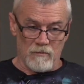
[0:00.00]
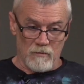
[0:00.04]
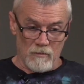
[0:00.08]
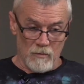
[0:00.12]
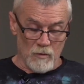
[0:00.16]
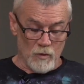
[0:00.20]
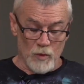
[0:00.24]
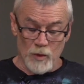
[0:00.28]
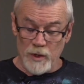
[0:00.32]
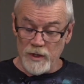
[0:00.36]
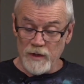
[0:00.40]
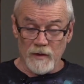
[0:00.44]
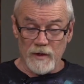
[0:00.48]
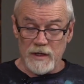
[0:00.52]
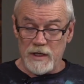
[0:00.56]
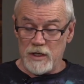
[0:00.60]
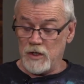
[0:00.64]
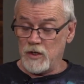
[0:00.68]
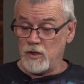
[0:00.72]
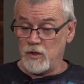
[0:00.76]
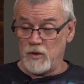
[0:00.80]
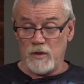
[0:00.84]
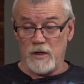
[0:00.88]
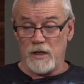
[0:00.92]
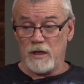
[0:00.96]
really
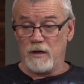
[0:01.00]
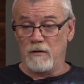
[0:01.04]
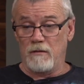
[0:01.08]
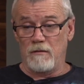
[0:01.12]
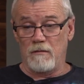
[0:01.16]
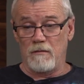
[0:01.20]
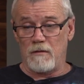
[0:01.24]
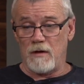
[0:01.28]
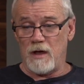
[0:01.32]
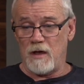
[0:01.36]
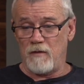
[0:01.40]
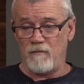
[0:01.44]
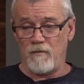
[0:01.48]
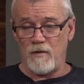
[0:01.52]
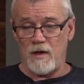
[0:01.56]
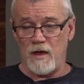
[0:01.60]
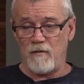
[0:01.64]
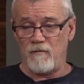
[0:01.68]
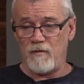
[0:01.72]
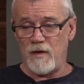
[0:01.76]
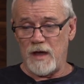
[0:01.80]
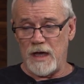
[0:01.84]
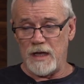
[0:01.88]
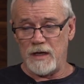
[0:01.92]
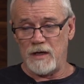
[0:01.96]
good.
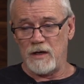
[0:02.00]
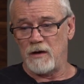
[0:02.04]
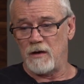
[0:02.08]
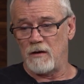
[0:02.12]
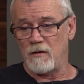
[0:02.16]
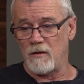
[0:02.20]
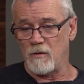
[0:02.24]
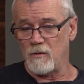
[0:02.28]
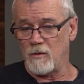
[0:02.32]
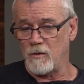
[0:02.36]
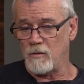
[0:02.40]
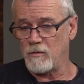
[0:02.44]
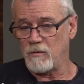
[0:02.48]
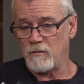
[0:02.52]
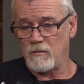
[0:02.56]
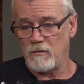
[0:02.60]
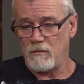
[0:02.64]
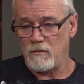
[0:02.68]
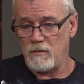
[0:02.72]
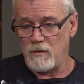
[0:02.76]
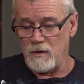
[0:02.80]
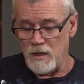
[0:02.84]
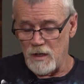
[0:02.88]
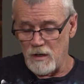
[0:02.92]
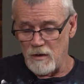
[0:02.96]
I've had
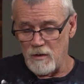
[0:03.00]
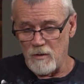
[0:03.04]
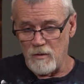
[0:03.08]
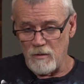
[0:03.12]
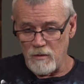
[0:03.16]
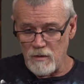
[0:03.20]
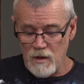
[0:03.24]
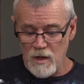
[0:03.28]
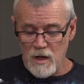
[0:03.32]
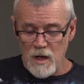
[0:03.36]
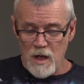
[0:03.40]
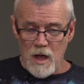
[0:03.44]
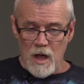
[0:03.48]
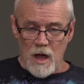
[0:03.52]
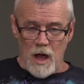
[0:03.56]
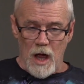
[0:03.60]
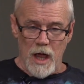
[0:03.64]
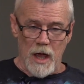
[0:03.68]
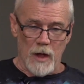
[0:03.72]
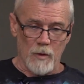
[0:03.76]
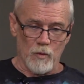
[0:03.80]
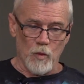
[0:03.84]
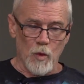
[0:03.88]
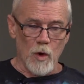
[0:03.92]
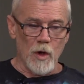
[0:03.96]
I
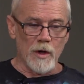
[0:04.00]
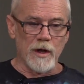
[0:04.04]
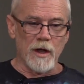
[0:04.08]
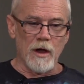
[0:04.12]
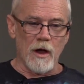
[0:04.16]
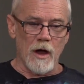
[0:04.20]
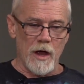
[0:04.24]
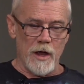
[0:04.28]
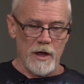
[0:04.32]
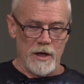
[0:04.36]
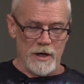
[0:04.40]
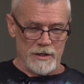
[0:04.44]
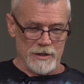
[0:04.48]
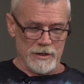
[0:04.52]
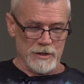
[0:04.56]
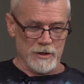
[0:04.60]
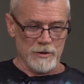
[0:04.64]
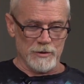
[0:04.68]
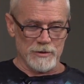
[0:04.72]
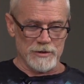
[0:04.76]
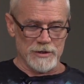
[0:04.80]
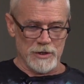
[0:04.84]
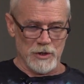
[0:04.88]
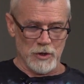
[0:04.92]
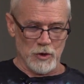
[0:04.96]
had one guy on
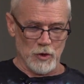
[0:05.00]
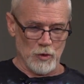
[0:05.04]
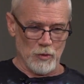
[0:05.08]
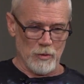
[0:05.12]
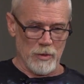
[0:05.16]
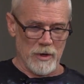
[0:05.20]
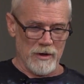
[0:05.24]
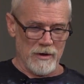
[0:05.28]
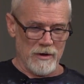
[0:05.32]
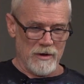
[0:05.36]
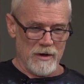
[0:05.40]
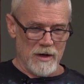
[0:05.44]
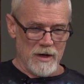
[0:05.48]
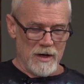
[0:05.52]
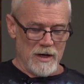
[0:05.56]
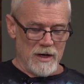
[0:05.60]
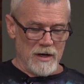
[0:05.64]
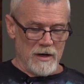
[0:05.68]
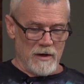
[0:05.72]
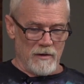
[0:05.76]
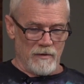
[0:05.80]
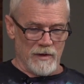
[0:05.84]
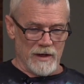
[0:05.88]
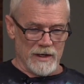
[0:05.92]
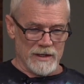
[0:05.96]
YouTube
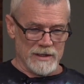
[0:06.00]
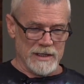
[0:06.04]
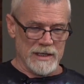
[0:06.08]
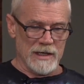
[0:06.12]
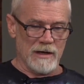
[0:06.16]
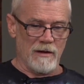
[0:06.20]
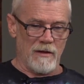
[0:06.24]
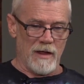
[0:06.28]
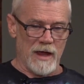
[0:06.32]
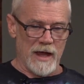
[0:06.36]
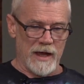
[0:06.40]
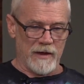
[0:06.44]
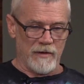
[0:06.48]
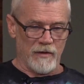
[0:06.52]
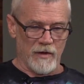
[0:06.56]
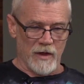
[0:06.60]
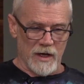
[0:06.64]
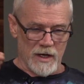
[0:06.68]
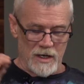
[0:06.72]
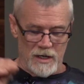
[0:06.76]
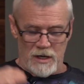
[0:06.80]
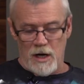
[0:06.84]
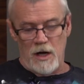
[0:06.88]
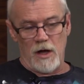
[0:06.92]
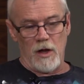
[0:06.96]
that didn't like the
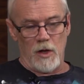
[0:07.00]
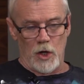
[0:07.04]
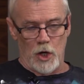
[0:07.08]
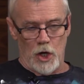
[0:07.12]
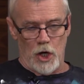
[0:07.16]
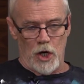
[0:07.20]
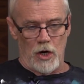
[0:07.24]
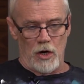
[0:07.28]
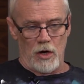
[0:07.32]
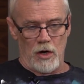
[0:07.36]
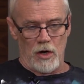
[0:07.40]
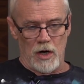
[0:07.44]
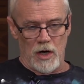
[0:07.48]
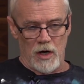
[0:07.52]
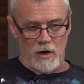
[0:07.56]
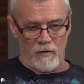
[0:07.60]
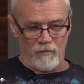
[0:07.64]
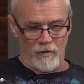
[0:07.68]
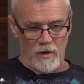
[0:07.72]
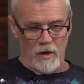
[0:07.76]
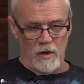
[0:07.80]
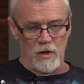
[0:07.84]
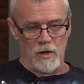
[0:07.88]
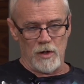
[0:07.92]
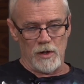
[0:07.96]
color of
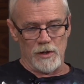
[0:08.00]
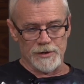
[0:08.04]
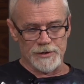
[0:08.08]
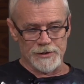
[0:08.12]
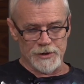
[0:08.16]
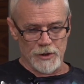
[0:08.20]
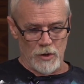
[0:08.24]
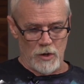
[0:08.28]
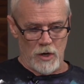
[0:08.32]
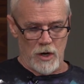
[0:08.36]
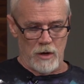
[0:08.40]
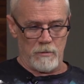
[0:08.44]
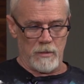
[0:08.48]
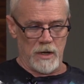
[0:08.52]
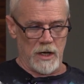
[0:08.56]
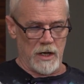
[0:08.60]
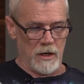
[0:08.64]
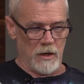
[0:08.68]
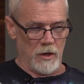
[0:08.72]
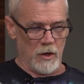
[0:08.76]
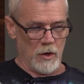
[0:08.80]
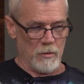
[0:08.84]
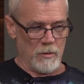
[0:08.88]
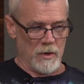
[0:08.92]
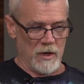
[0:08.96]
the holster I
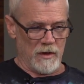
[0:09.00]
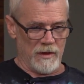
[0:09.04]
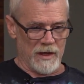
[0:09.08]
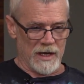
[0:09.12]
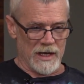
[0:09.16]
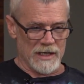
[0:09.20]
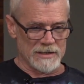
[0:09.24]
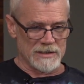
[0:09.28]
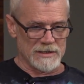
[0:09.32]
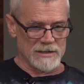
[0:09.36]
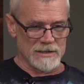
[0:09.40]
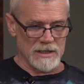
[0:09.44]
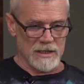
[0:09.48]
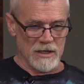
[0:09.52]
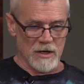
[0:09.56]
made him, and that's the